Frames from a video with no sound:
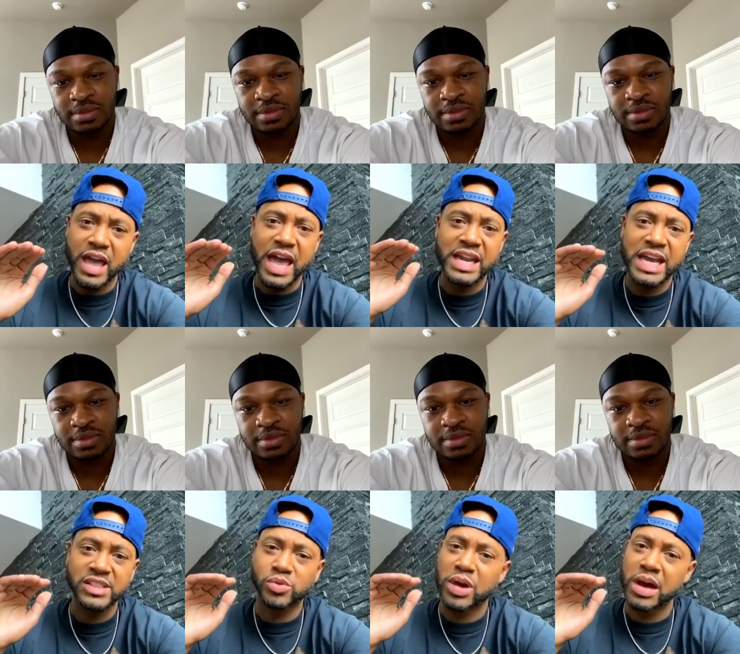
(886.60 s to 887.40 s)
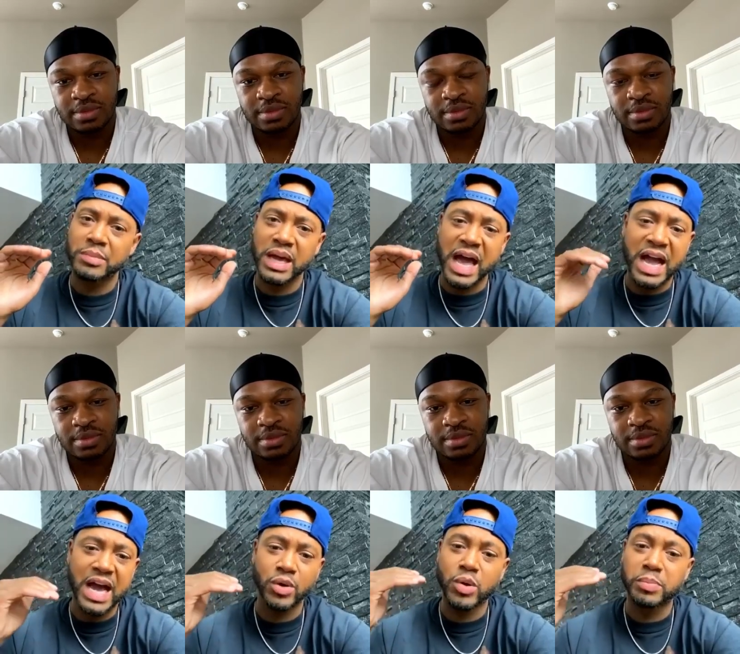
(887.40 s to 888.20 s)
Speaker 1: and that's why I'm like, I
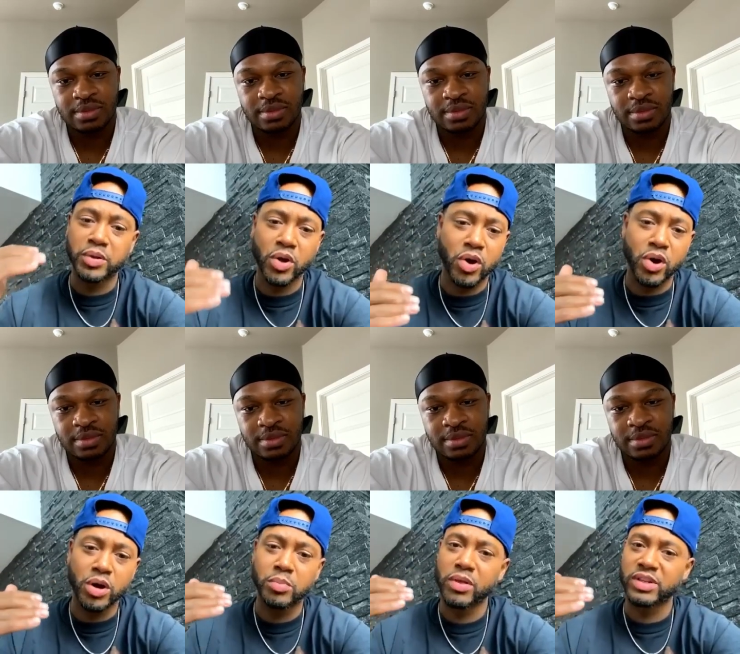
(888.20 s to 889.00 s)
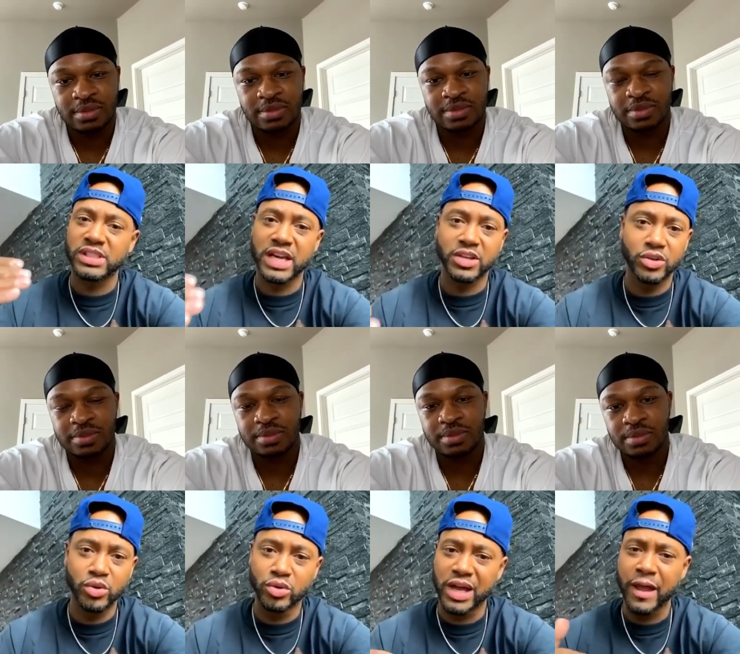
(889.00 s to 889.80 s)
gotta applaud brothers like
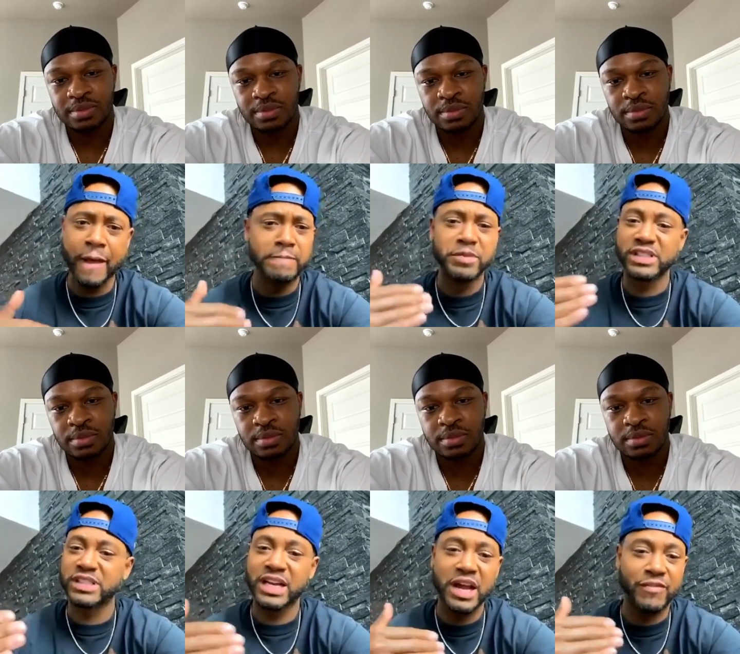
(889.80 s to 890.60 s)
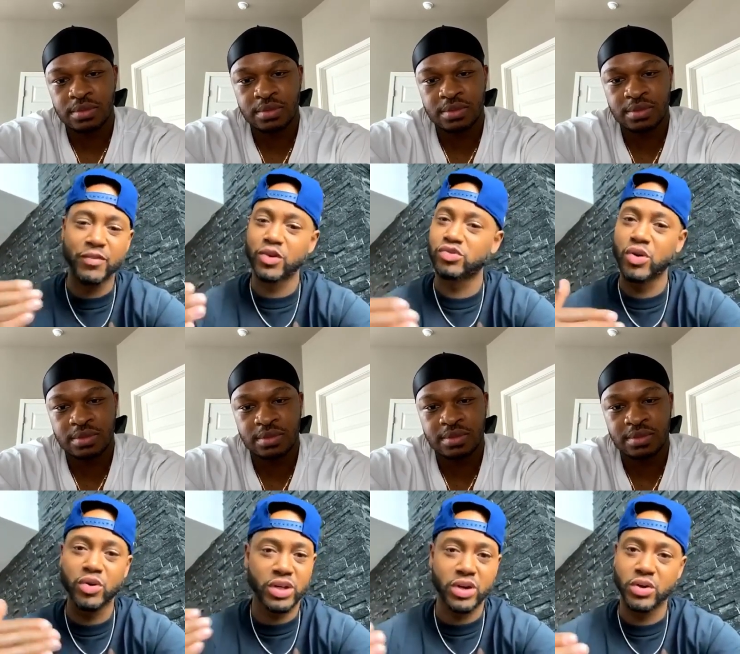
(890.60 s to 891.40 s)
you. Like this ain't our first
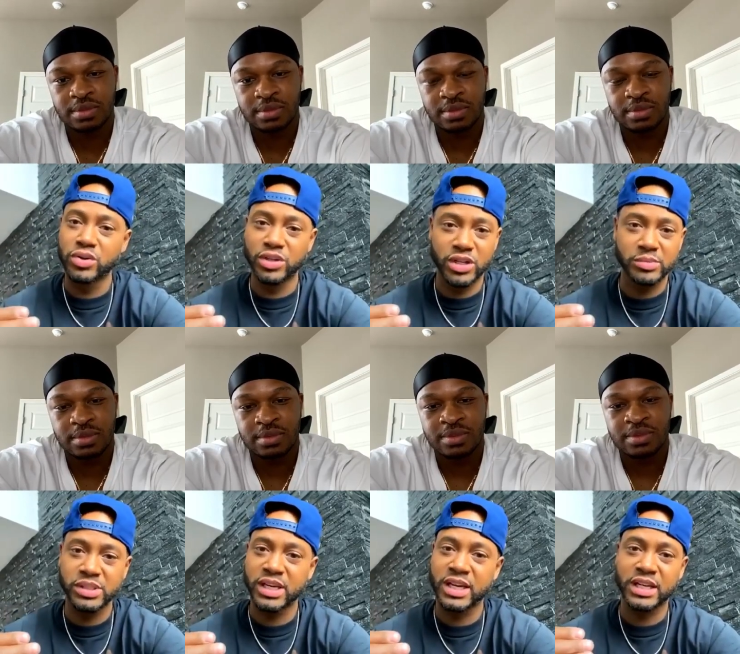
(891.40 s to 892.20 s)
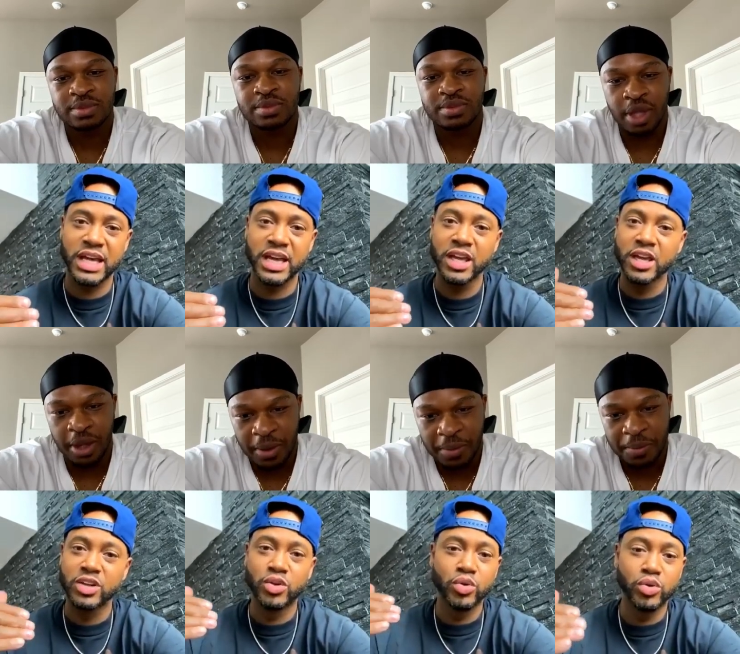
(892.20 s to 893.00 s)
rodeo. You know what I'm saying? Like yeah.
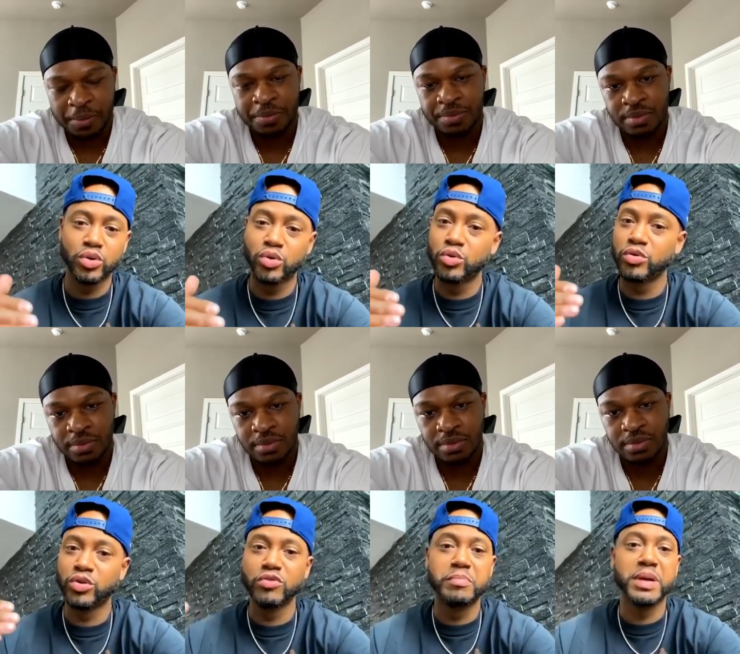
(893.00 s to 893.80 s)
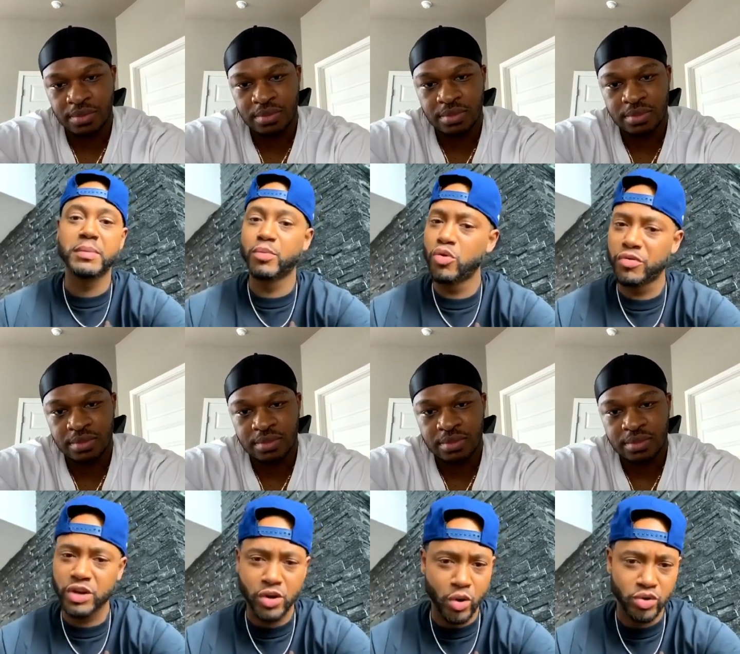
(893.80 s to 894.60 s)
you, you, you've been moving the
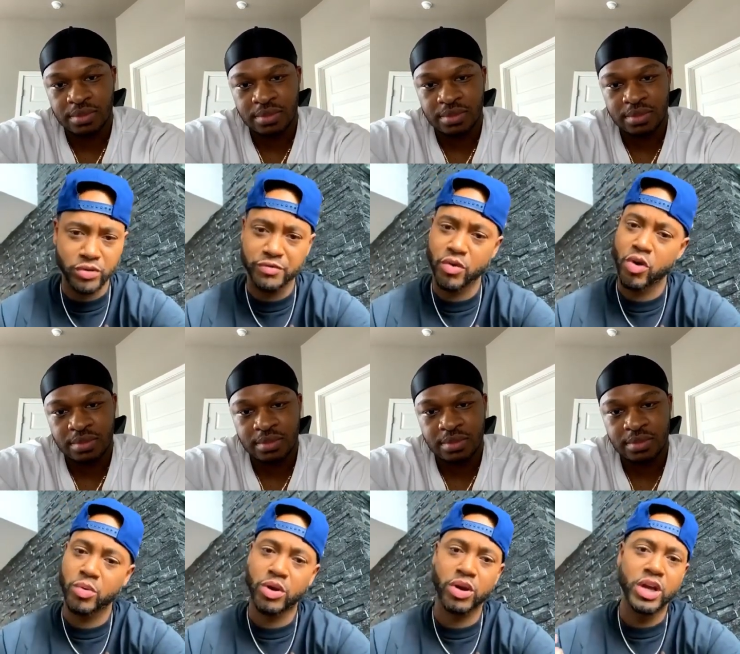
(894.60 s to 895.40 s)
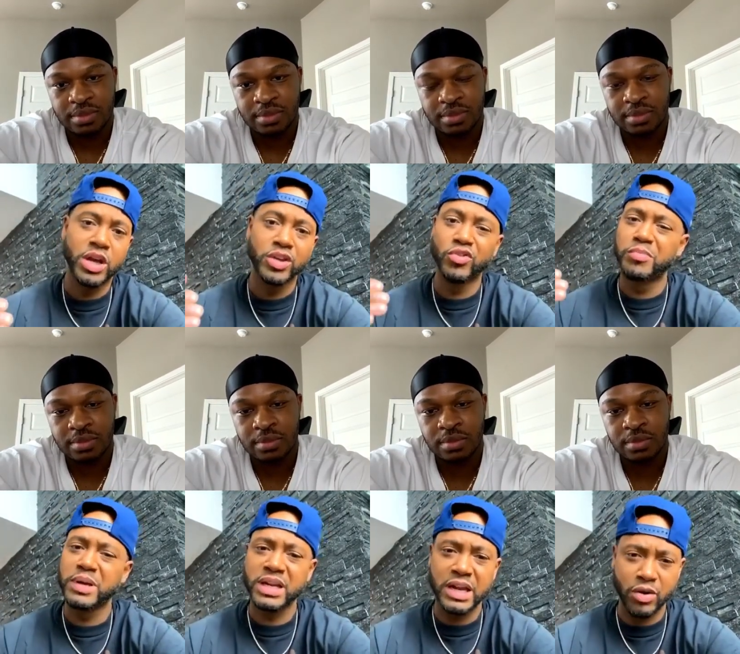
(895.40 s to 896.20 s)
culture forward. You've
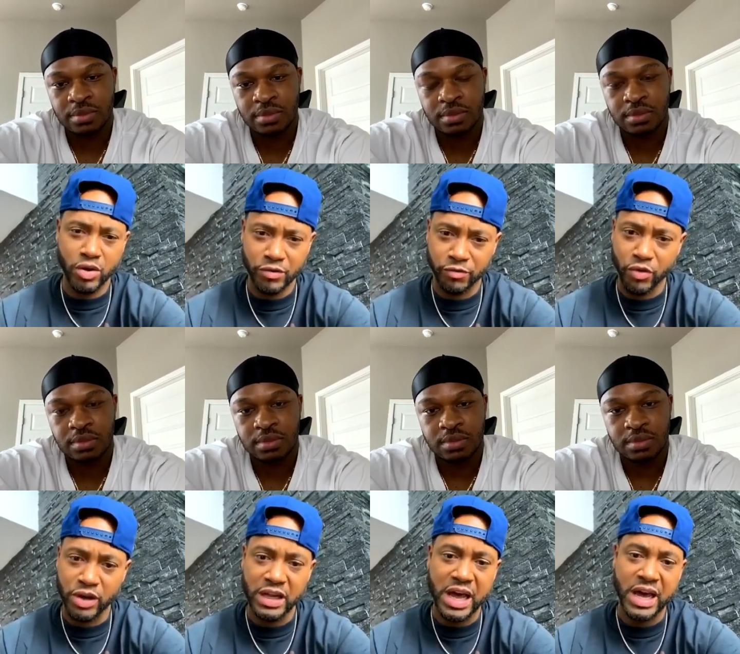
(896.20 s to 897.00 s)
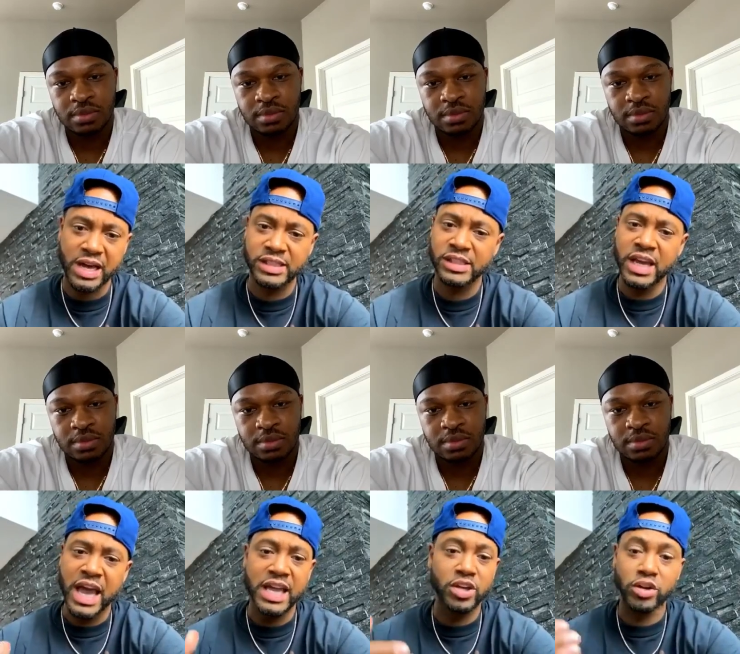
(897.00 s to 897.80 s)
been there on the front lines,
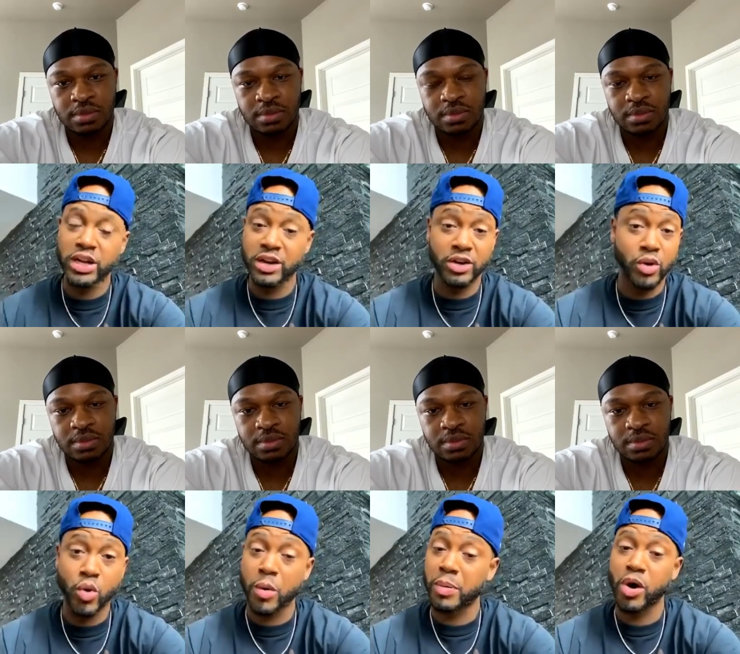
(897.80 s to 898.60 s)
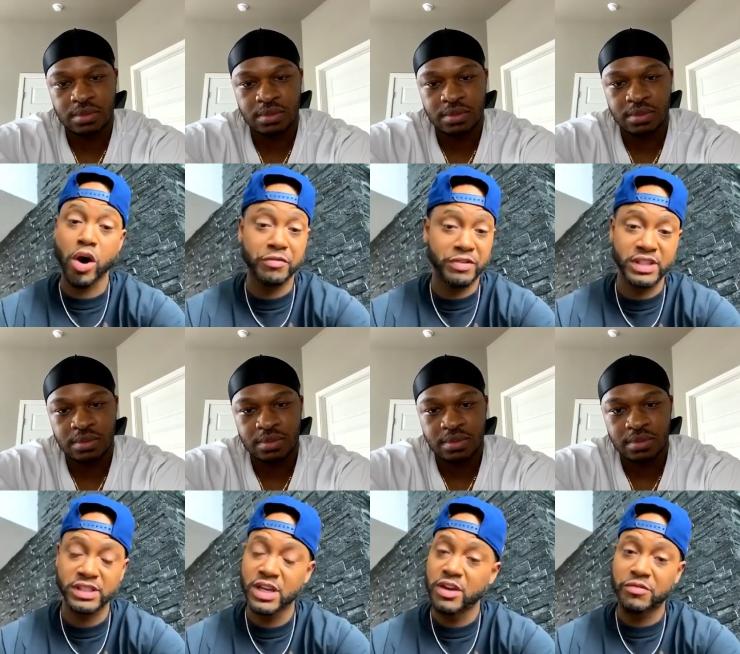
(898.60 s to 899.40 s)
and you're there in the corporate office
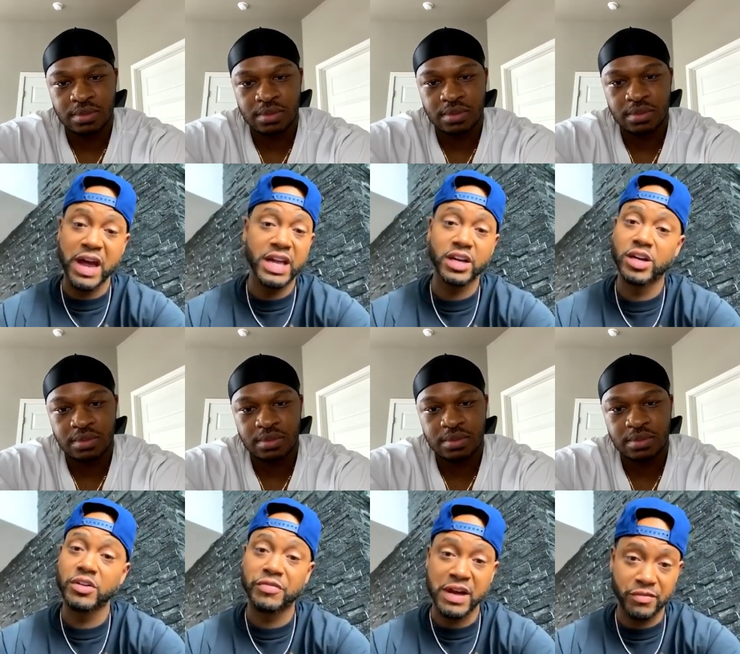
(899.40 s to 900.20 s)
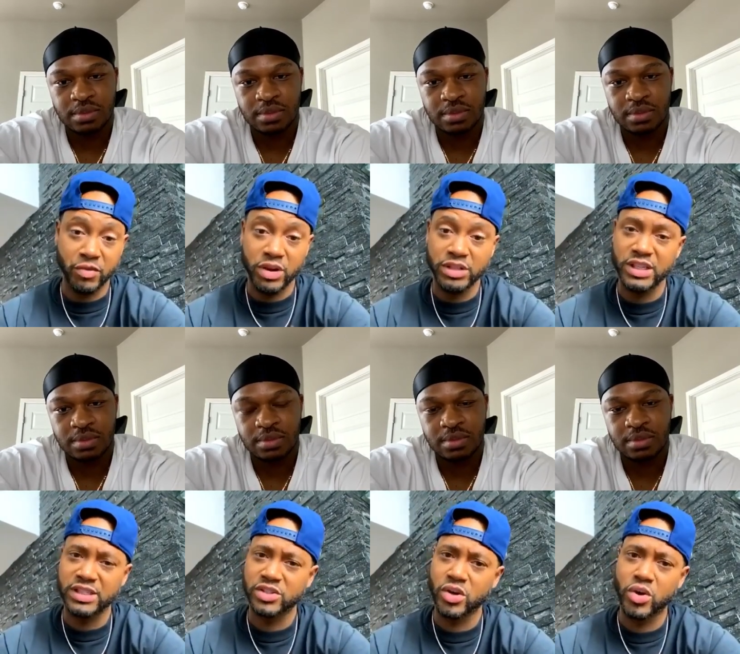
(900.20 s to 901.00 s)
fighting a good fight for us. And
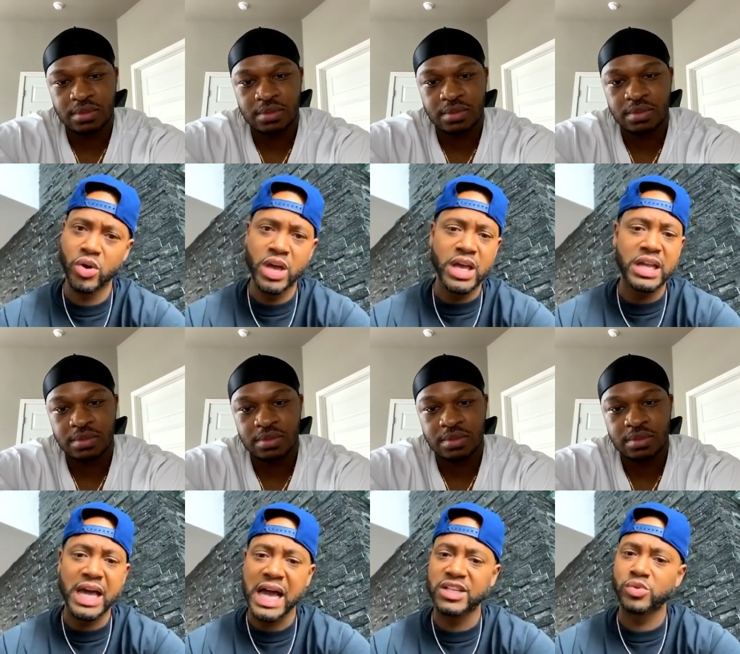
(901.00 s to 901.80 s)
so, like, I just